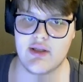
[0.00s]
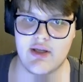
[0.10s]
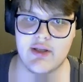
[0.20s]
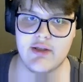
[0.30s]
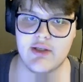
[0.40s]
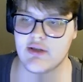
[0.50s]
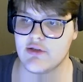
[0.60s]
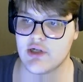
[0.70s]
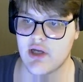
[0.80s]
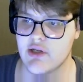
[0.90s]
think
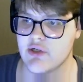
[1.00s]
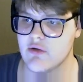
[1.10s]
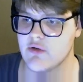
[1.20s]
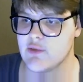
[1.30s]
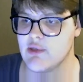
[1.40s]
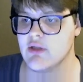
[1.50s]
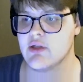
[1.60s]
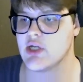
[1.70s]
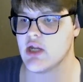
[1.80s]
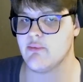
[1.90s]
John Jones being the
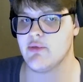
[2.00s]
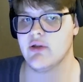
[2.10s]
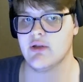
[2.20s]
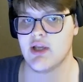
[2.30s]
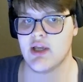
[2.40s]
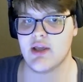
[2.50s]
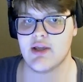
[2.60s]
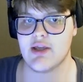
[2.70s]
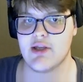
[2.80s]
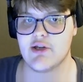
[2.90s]
champion,
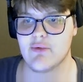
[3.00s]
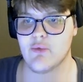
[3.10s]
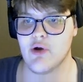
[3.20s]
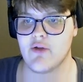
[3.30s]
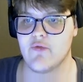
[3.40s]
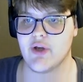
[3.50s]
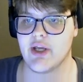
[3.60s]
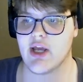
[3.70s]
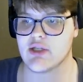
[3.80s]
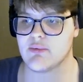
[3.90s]
he should want to fight
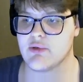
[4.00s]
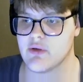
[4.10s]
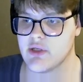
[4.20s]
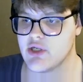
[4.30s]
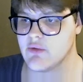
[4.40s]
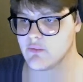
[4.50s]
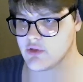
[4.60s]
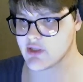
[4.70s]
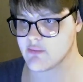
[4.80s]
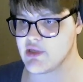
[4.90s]
Aspinall. He should
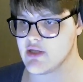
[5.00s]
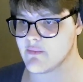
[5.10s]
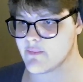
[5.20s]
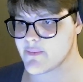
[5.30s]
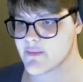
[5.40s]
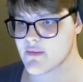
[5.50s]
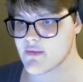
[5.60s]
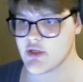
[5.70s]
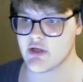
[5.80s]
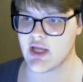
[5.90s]
want to beat
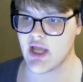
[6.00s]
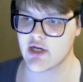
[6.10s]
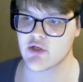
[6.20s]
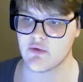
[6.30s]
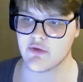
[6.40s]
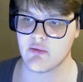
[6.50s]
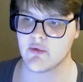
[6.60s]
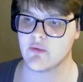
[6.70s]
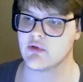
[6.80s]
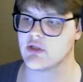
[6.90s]
the actual
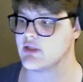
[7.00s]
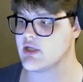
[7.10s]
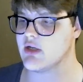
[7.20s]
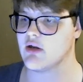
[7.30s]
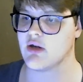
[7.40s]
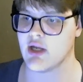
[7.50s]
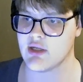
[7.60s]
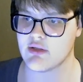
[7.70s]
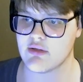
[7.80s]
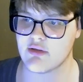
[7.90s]
number 1 contender,
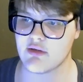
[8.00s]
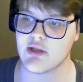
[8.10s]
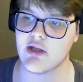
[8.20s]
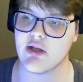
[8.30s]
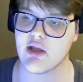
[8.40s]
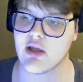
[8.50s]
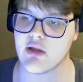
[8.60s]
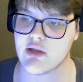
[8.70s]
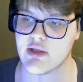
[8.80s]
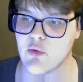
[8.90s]
not
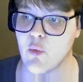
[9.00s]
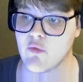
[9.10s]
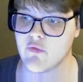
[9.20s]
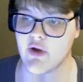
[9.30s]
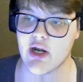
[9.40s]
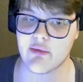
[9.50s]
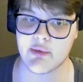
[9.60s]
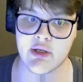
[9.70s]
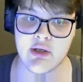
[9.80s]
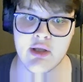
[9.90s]
an old fireman.